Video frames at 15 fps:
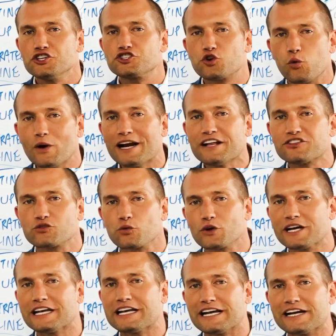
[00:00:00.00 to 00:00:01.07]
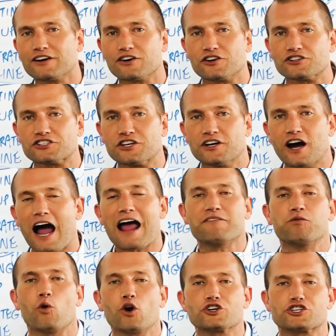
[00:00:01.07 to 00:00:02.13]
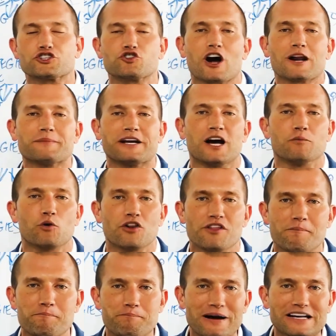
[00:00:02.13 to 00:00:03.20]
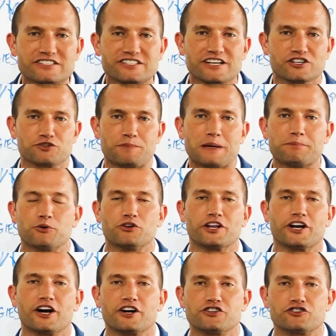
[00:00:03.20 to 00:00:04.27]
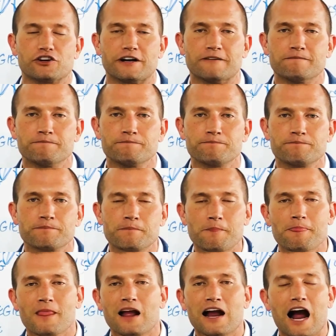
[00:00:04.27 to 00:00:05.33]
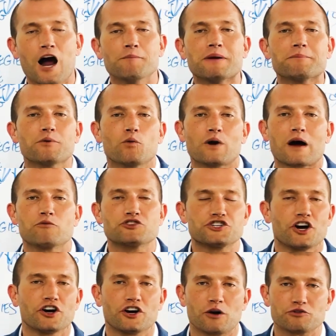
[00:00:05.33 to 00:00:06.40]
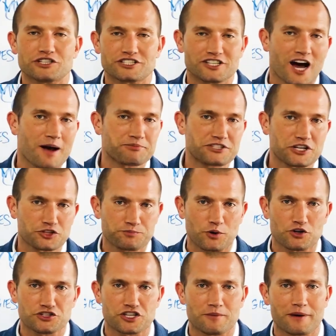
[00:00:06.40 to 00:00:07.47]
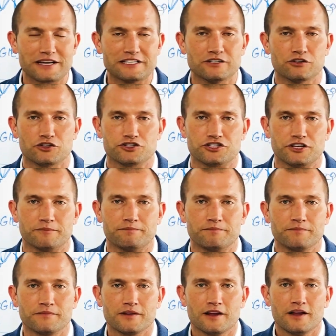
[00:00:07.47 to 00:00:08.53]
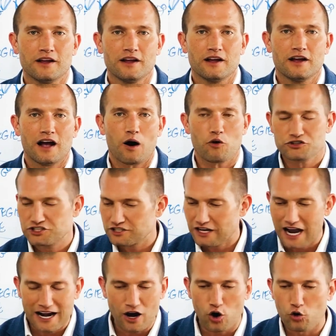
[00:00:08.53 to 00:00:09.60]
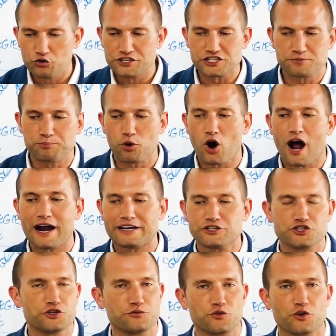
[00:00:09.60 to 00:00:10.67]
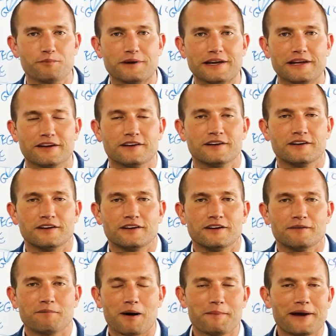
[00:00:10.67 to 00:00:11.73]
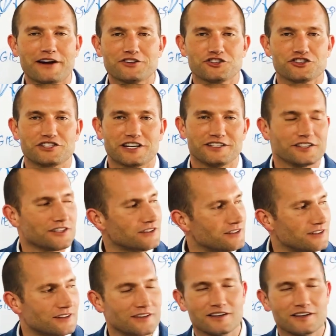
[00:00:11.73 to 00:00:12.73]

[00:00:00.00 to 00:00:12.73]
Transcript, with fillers: 23 years, I have worked to try to become one of the best salespeople in the country. I remember when I was younger, I was a top salesperson in my dealership. I was kind of holding this pride issue for a minute. My manager said, dude,